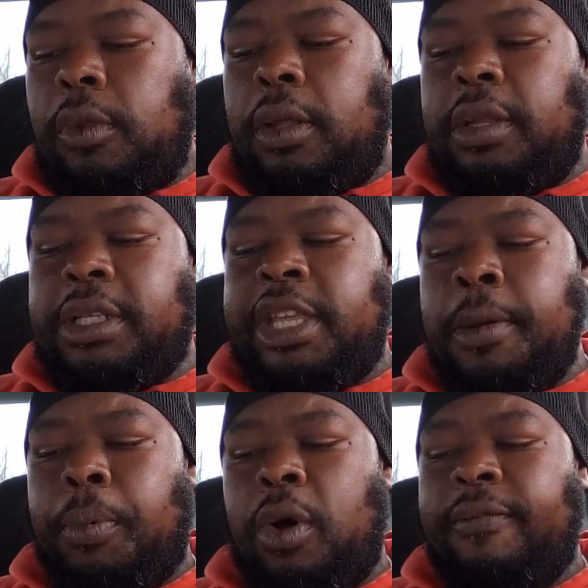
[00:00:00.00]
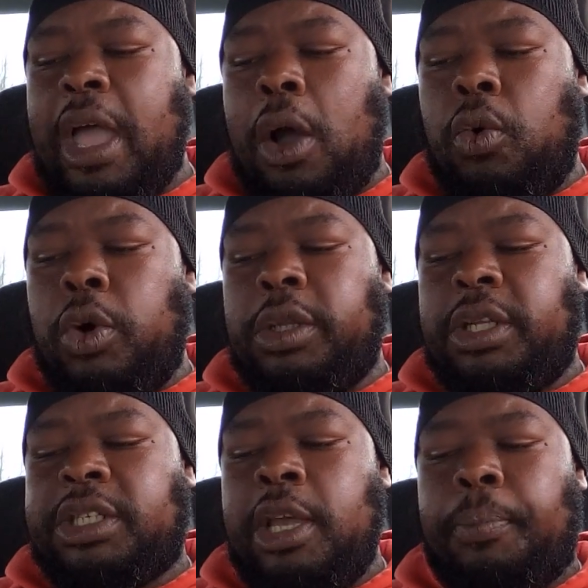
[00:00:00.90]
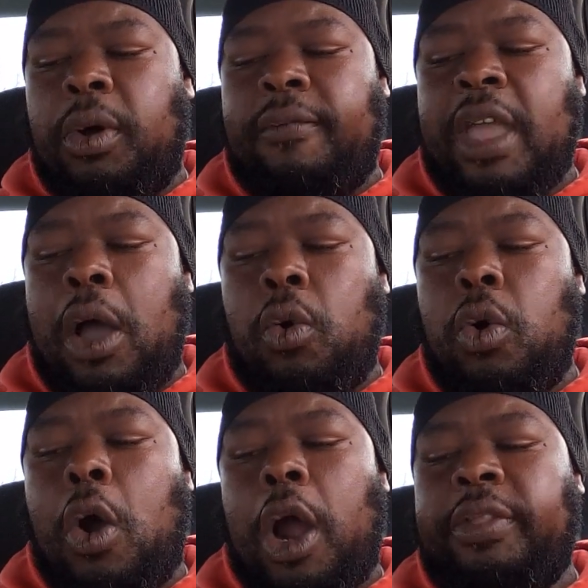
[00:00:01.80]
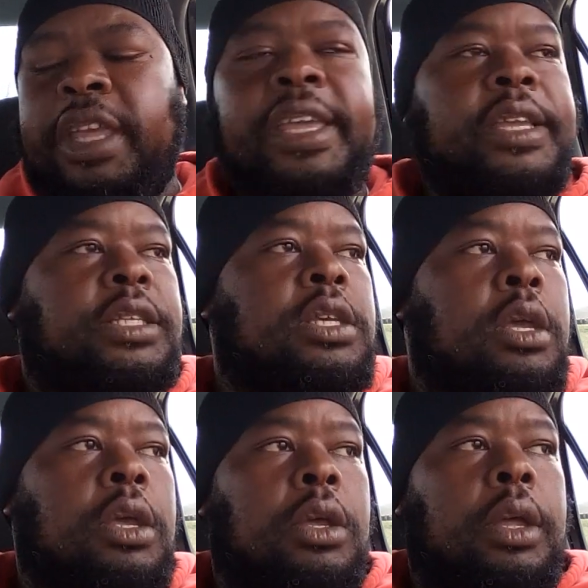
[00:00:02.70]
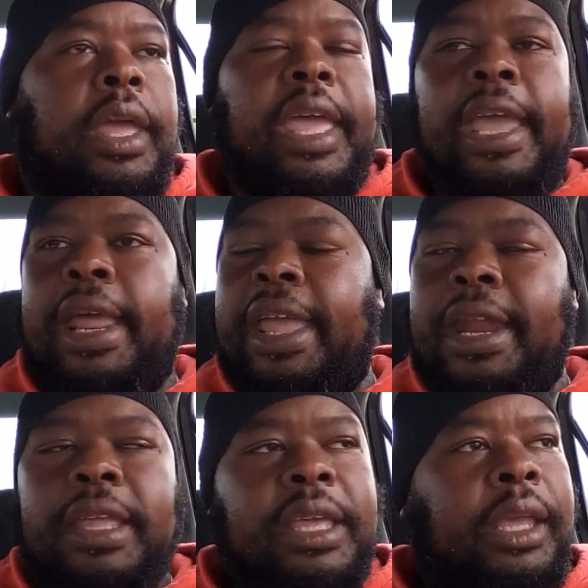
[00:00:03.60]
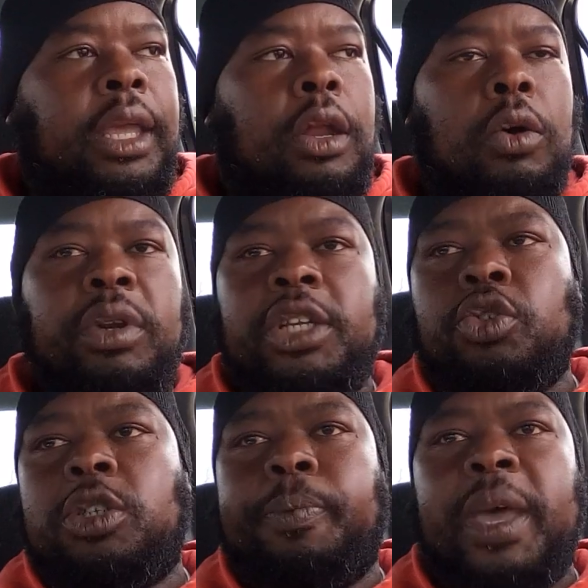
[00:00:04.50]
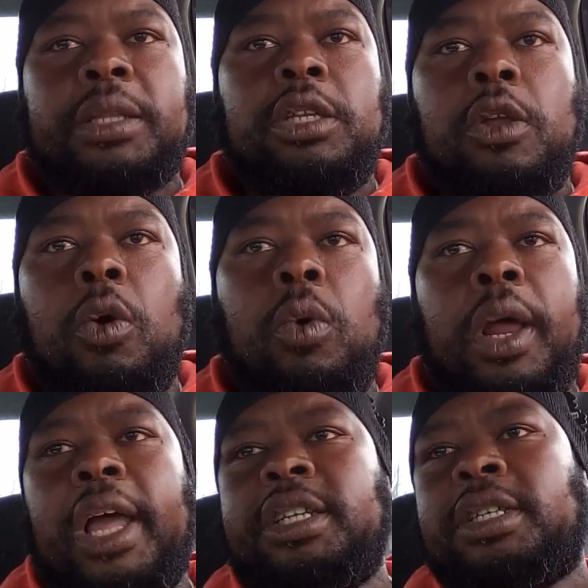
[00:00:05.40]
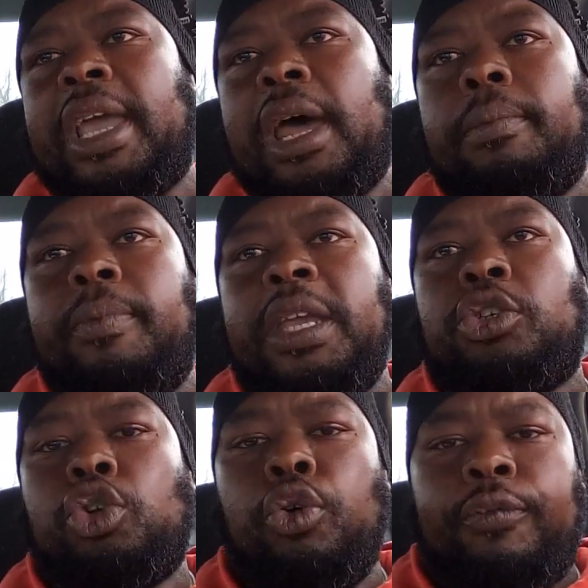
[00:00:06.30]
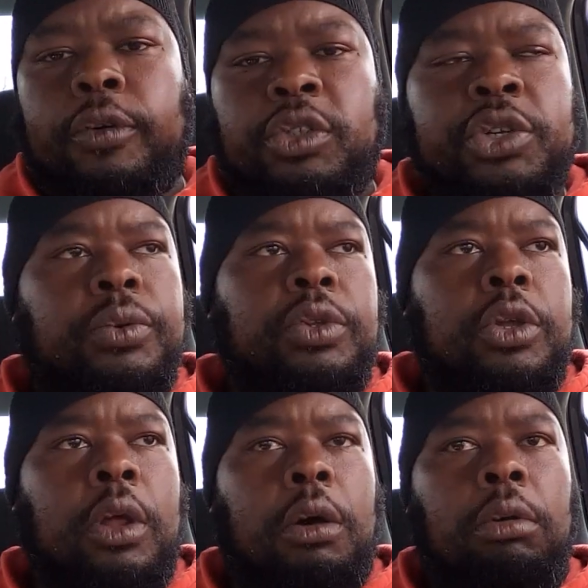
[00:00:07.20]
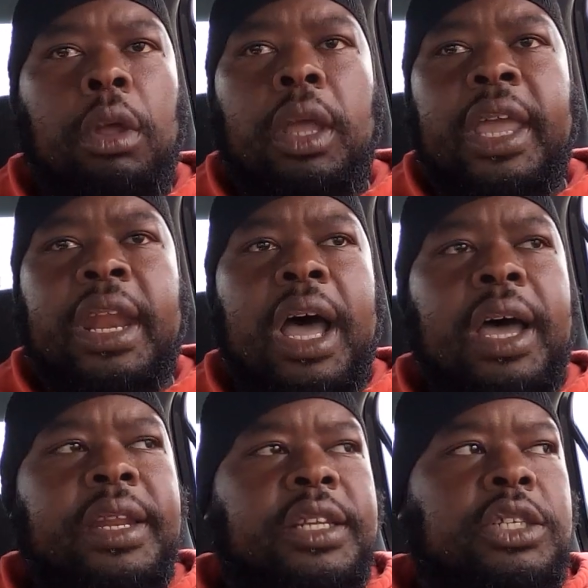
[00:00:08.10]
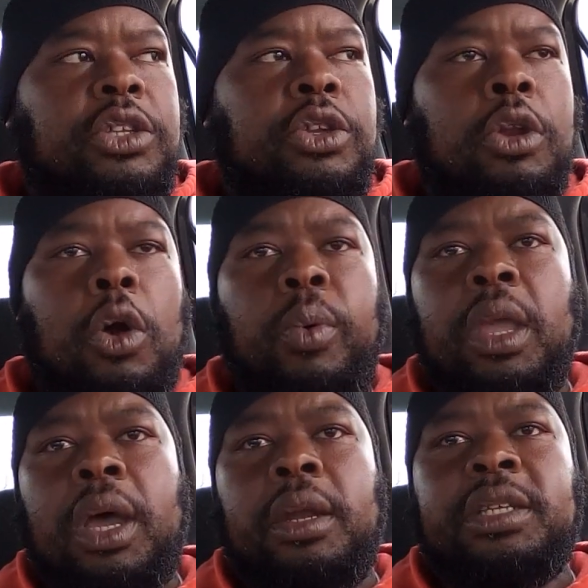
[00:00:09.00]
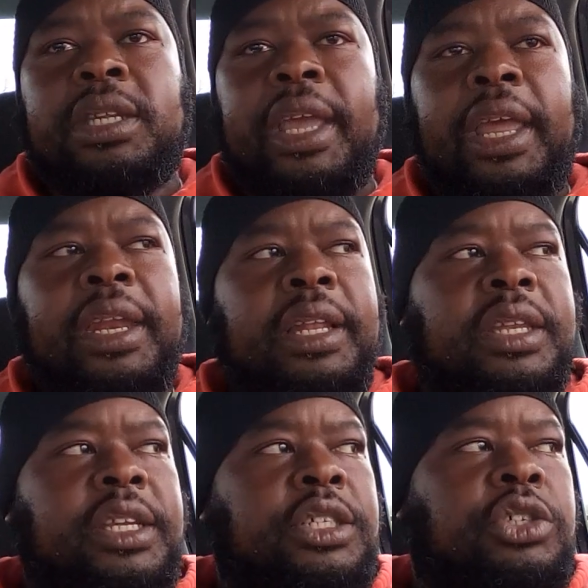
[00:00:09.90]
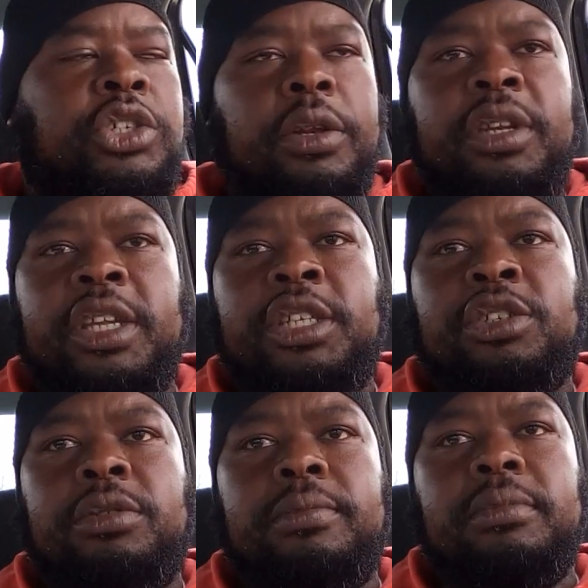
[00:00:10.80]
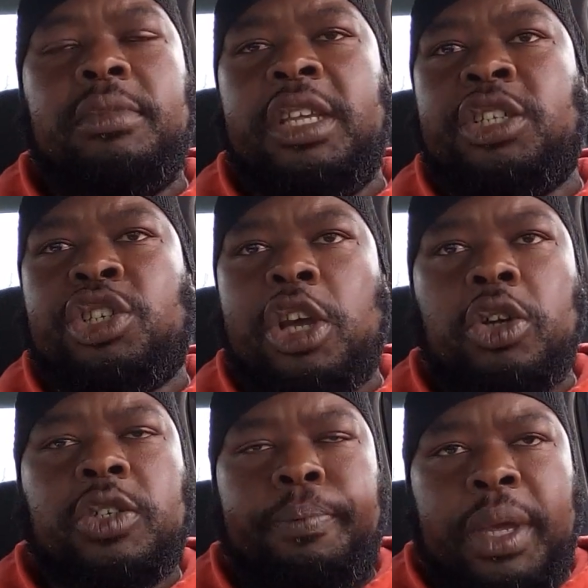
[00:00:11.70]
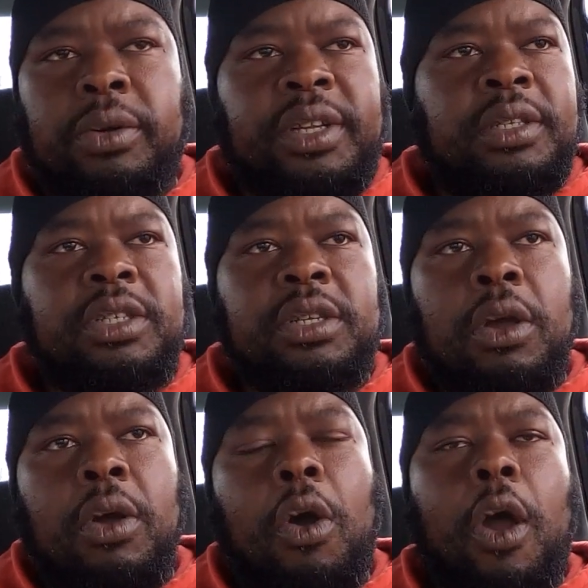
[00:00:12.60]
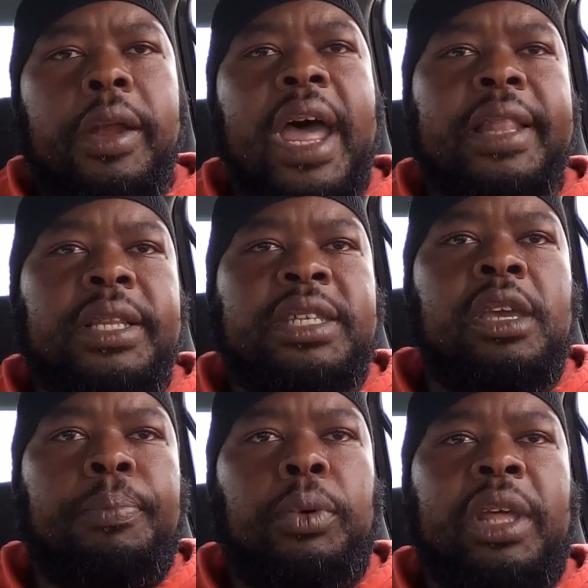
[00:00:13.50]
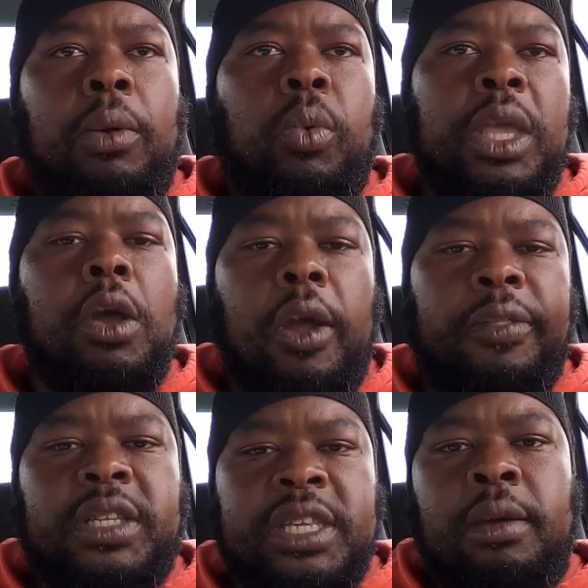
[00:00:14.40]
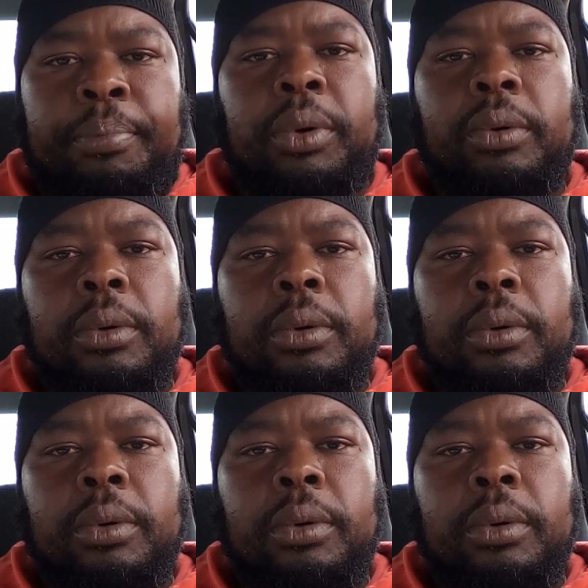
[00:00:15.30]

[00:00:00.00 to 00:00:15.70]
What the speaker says: The temple of Yahuwah are these. And again, no disrespect to no one. I just gotta be truthful to and honest. We understand that these church buildings are not the temple, that we are the temple